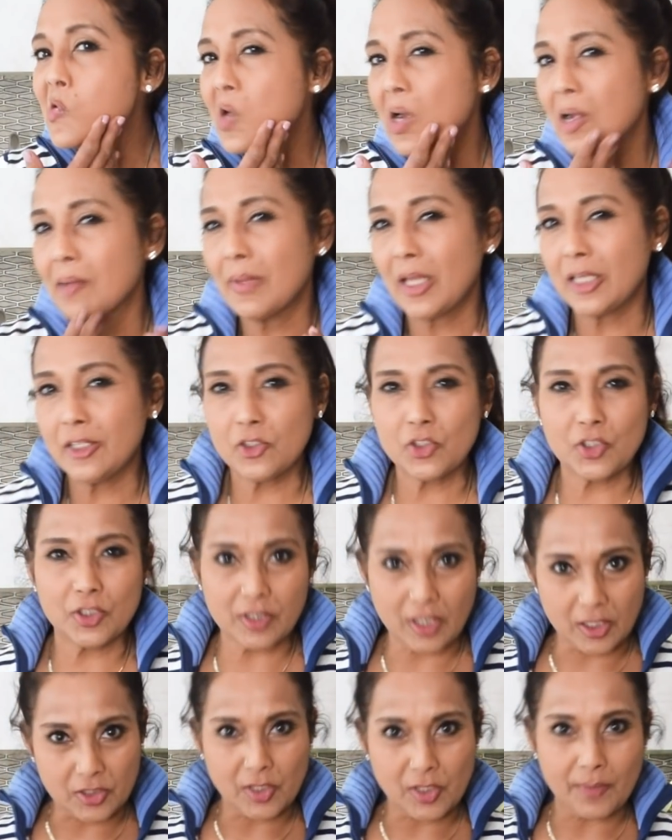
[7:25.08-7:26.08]
managed to
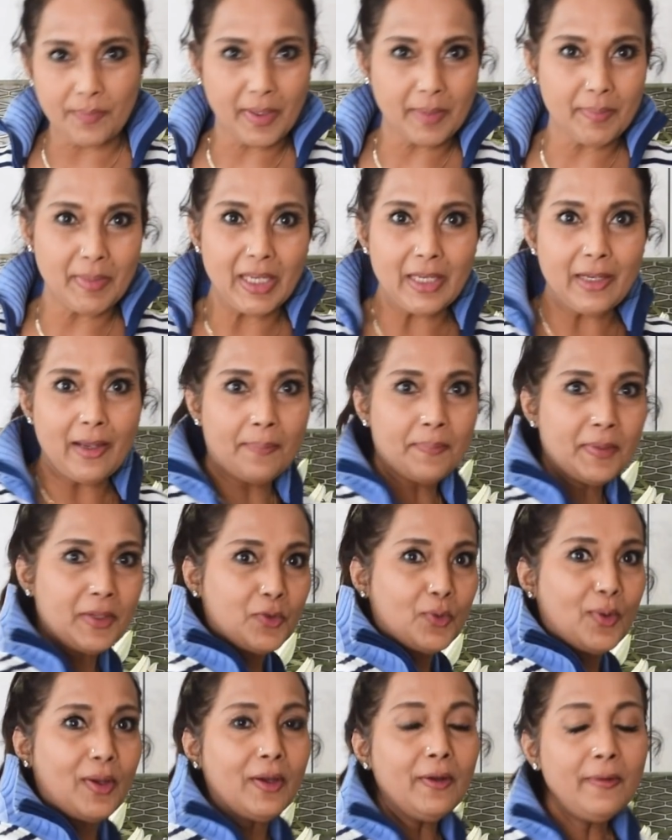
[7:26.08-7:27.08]
touch up my makeup as
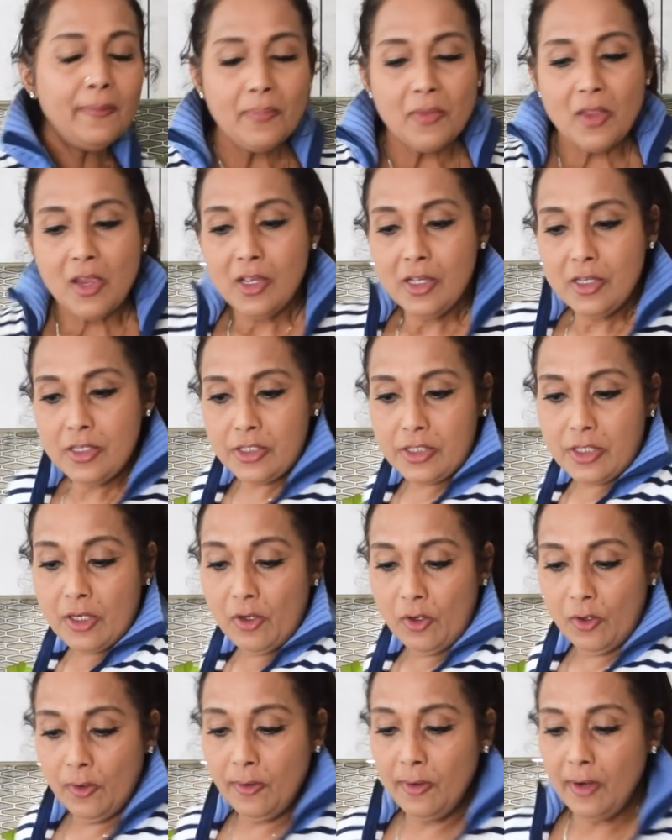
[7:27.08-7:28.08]
well.
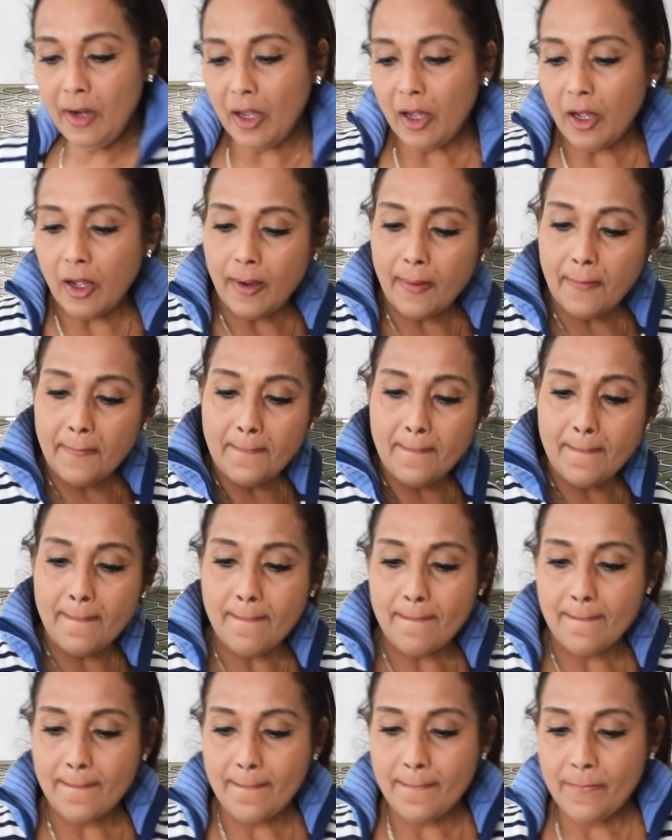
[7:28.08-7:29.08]
So,
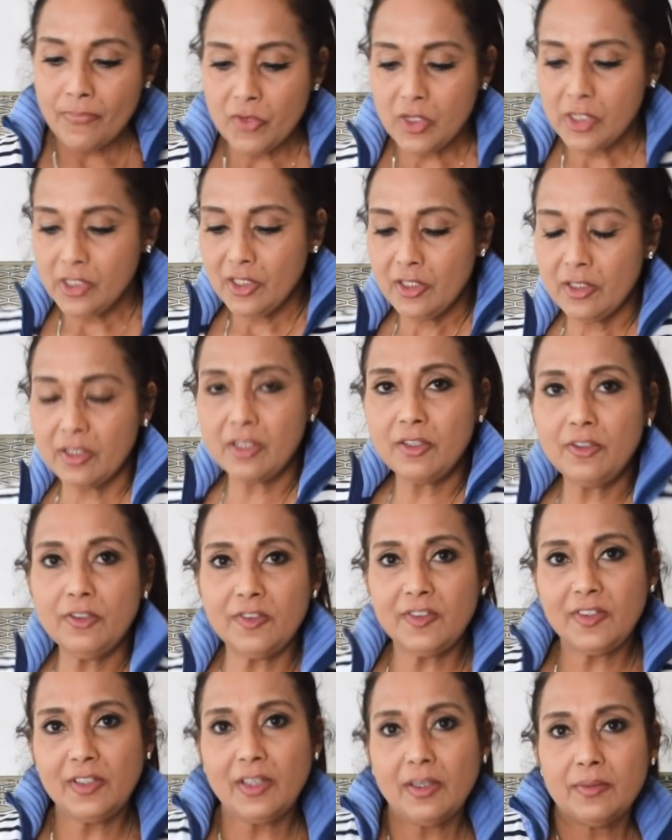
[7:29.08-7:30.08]
can you
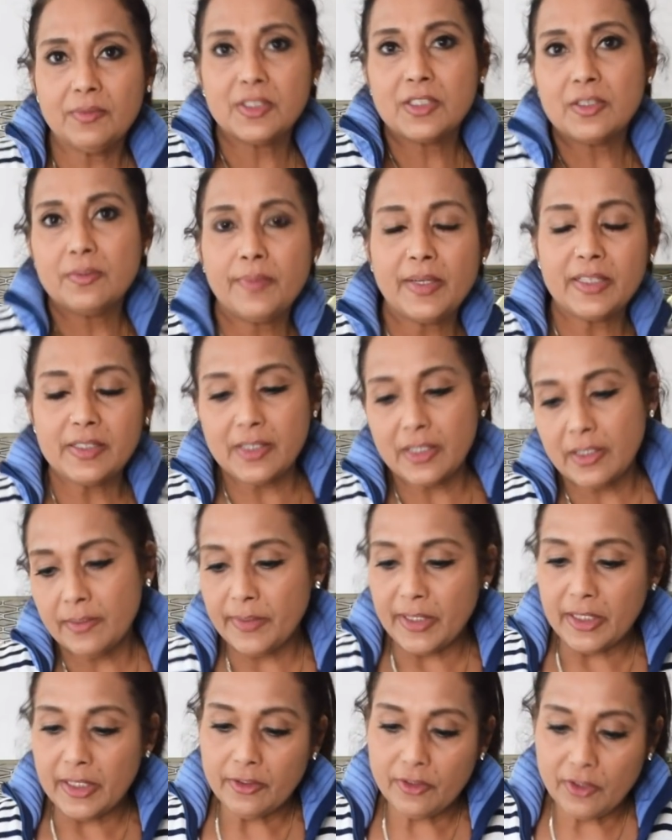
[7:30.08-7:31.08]
see I'm still buzzing a
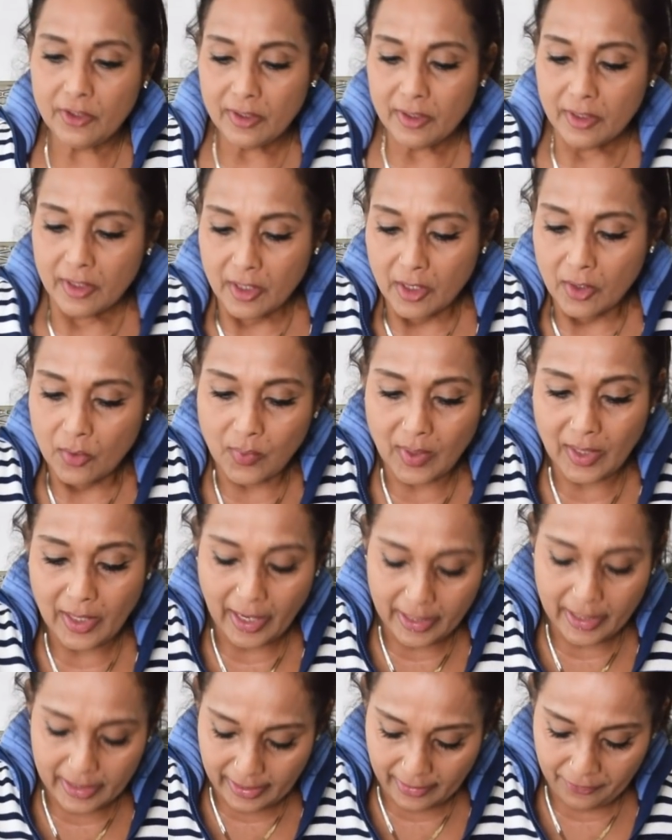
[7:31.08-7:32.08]
bit? Well,
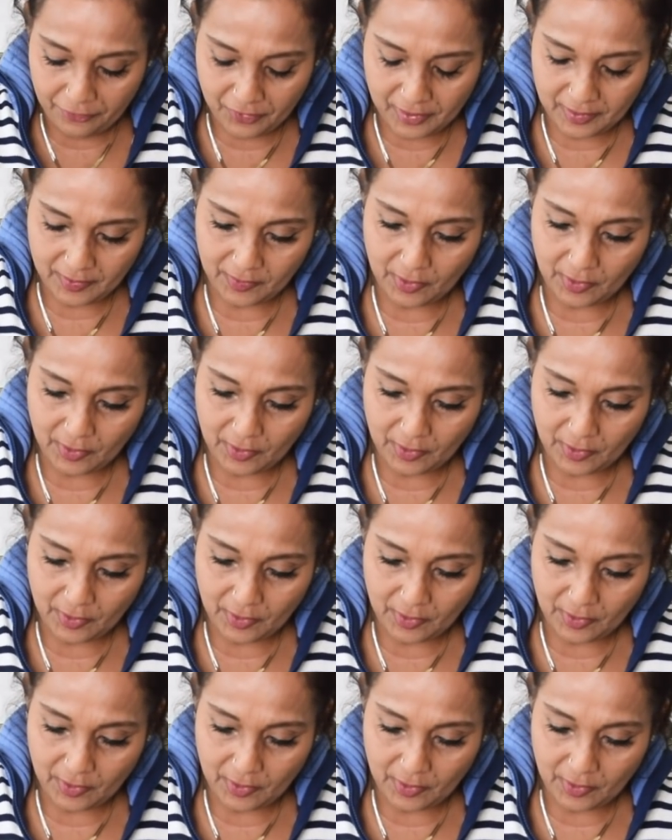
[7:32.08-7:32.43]
I left this